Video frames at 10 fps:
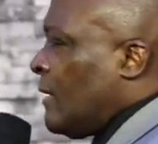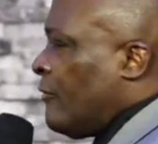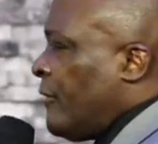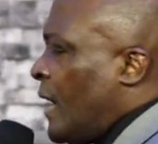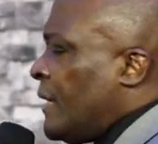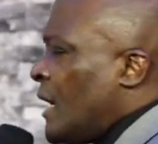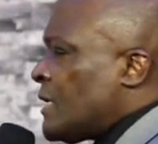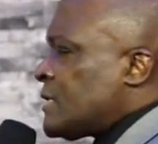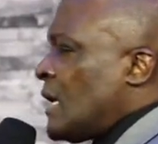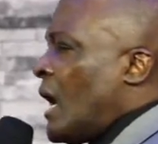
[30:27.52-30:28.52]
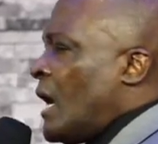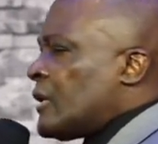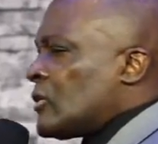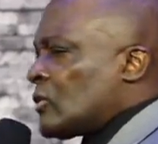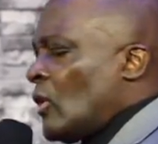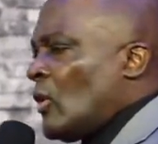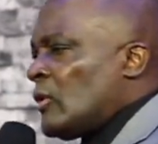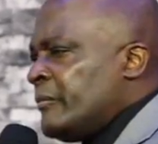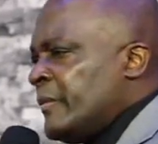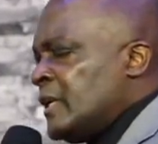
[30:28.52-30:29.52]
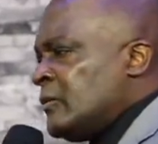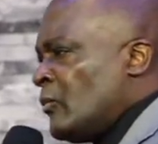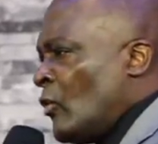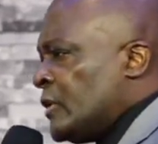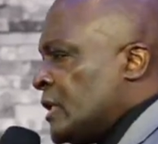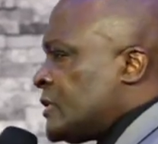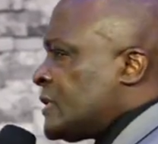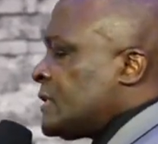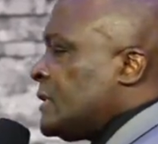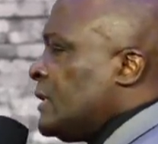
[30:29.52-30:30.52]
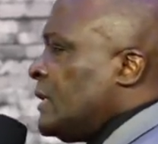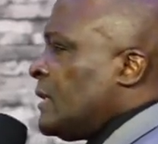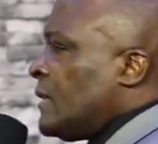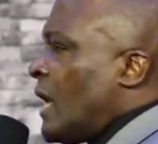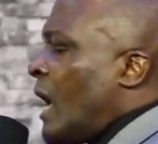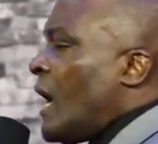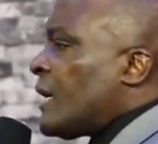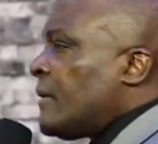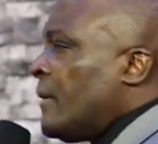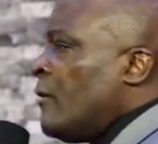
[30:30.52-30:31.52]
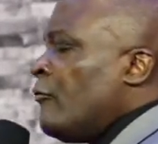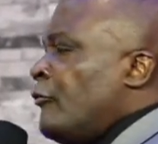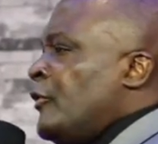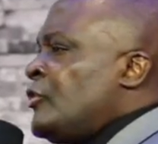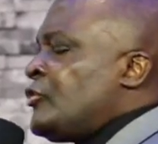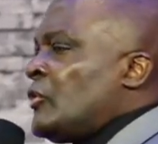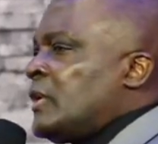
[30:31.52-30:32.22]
Fathers are role models. They are vision